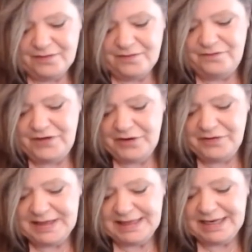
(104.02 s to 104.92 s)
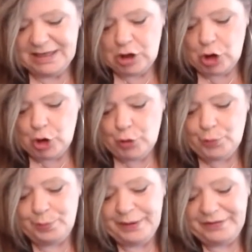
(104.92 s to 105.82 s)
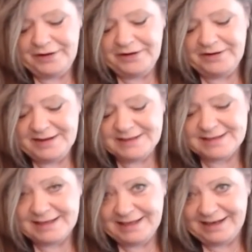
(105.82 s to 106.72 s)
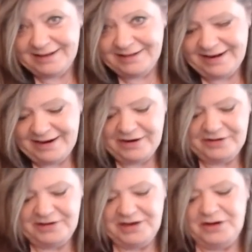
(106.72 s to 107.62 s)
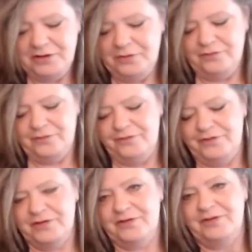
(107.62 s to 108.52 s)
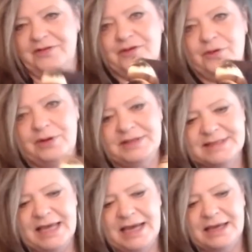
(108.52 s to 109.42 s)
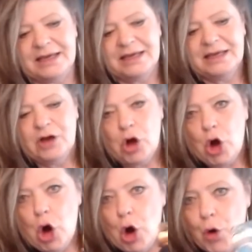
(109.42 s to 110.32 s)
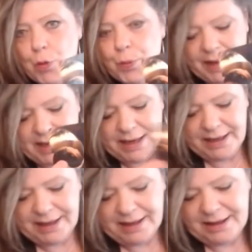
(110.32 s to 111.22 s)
very little hope, but there is a little there, you know? So it's like hoping